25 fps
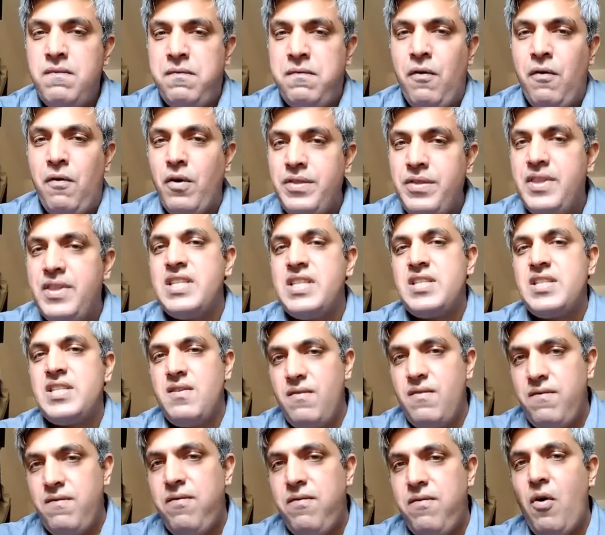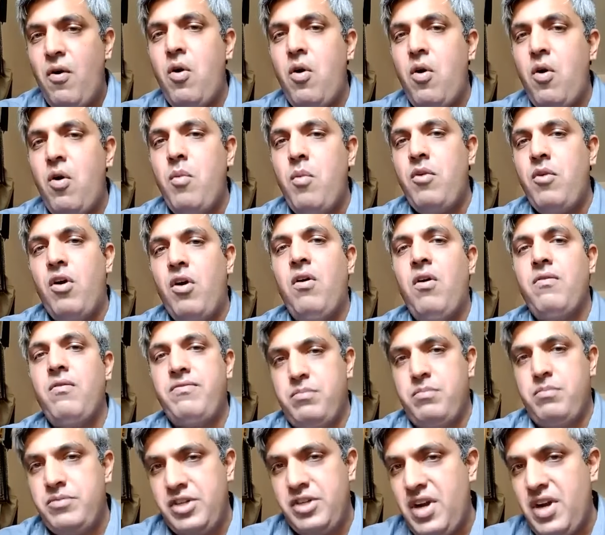for this form of
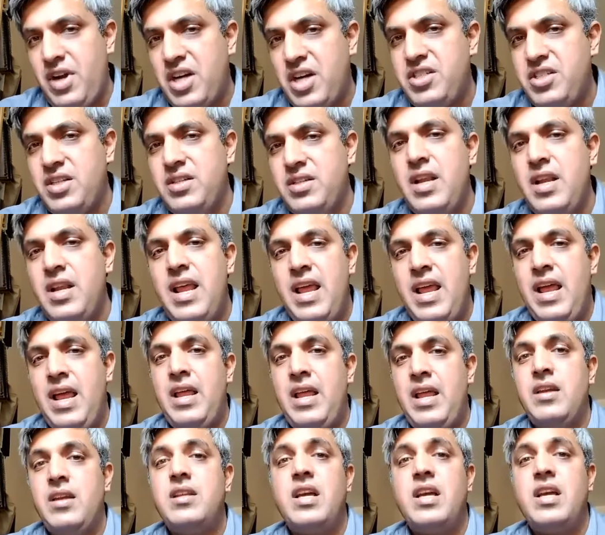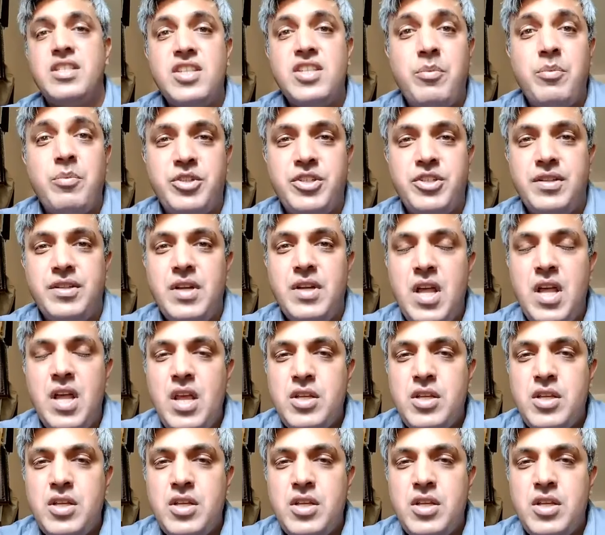production and consumption.